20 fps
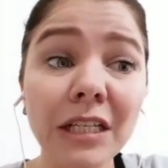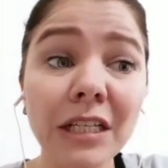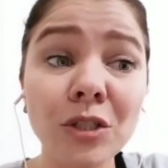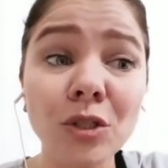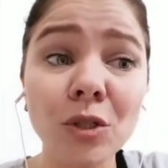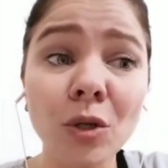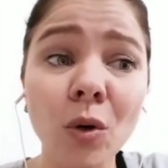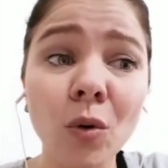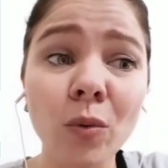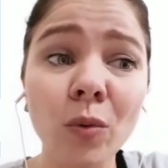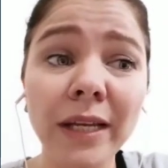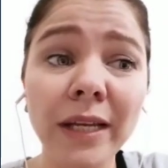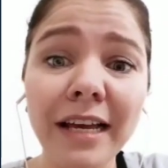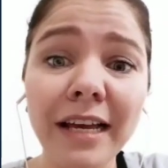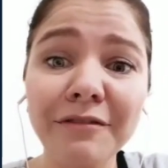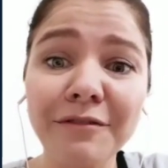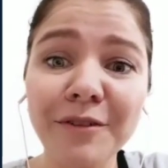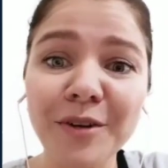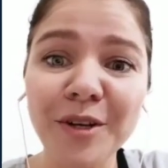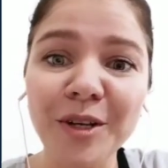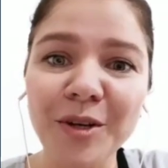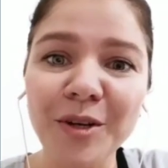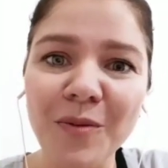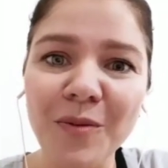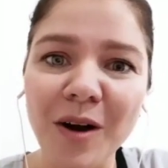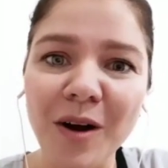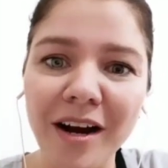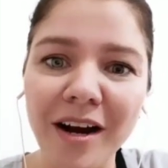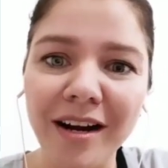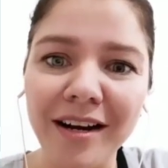So whenever you
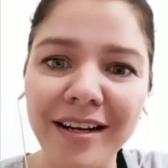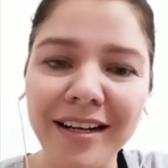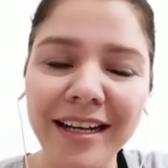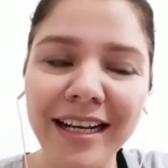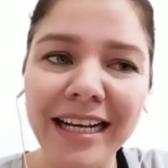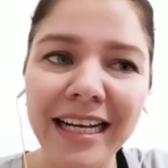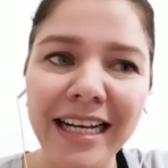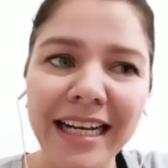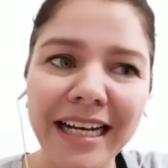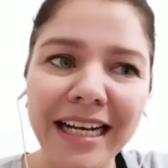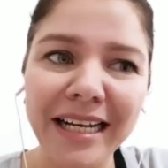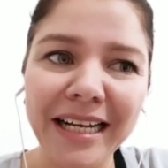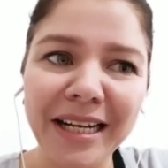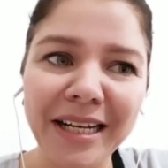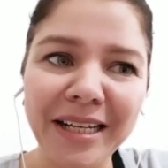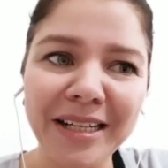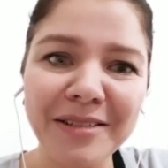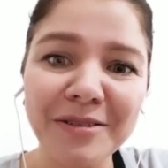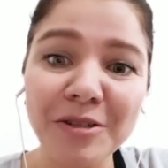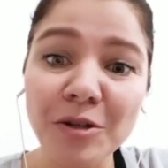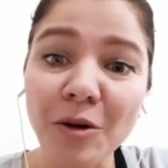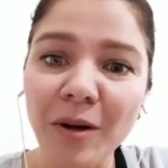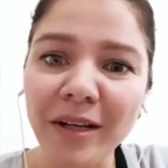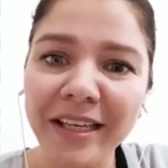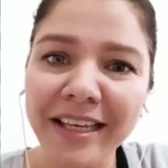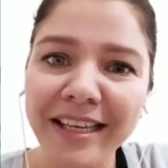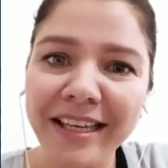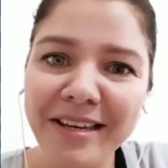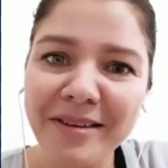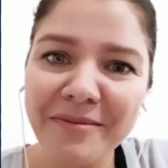are
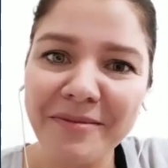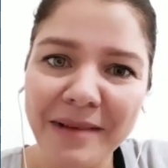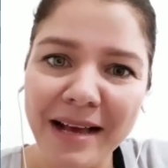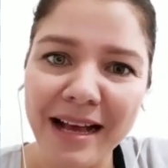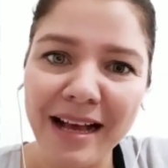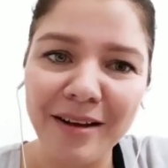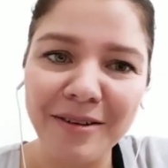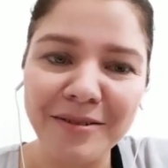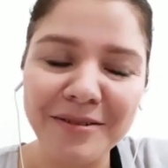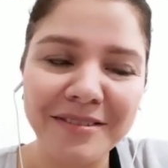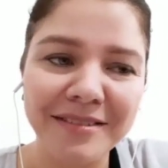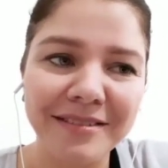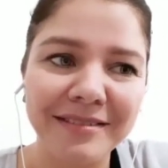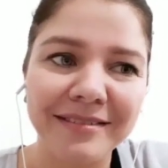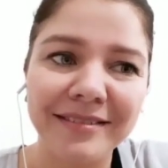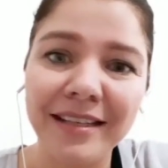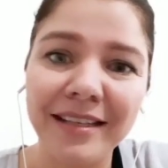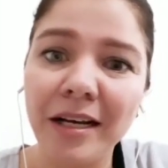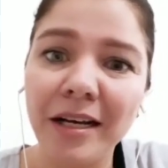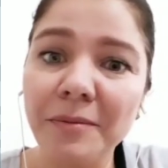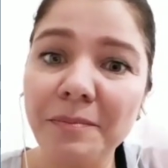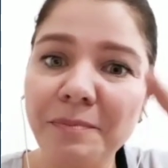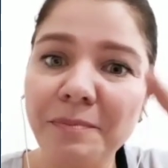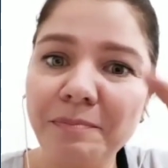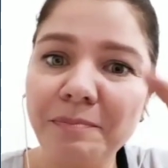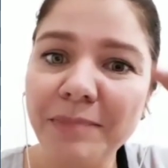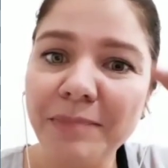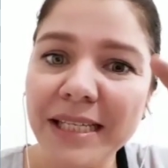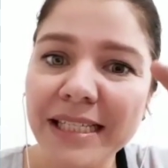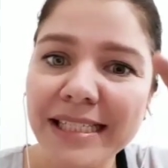talking about a
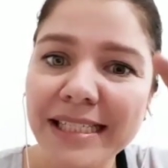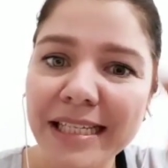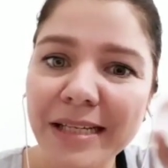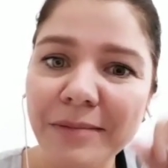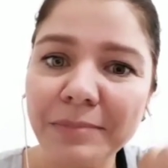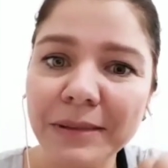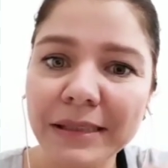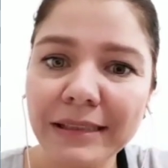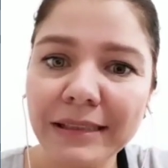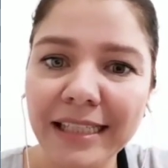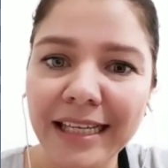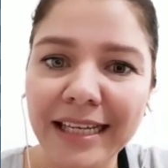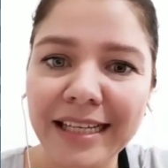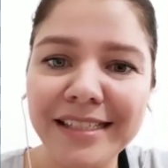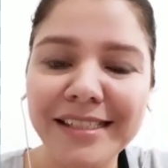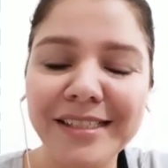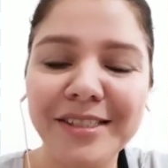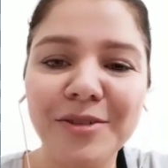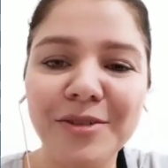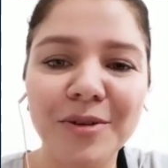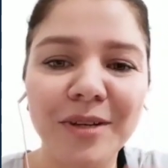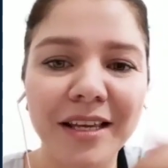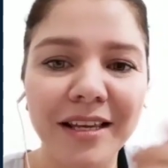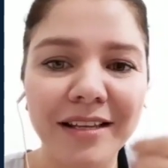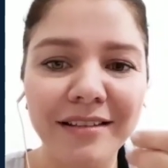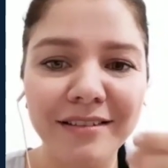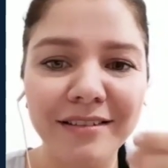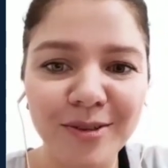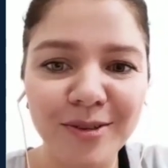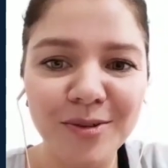busy place, you
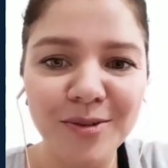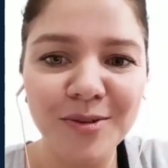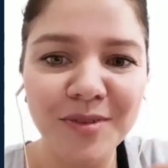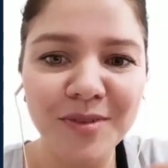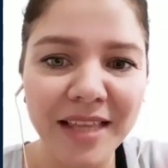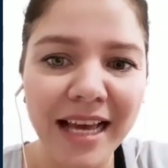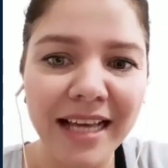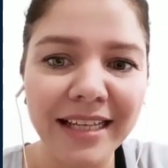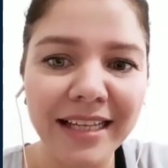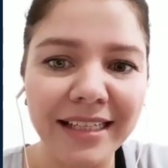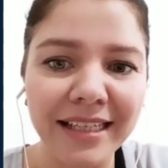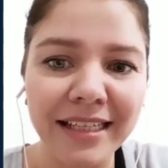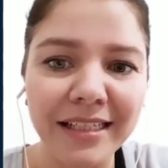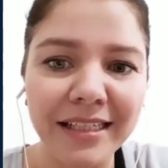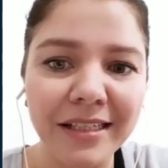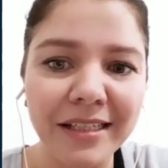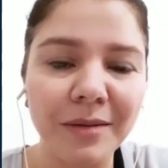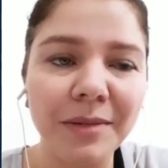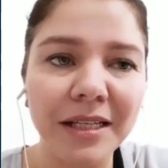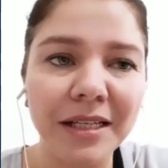can use that idiom.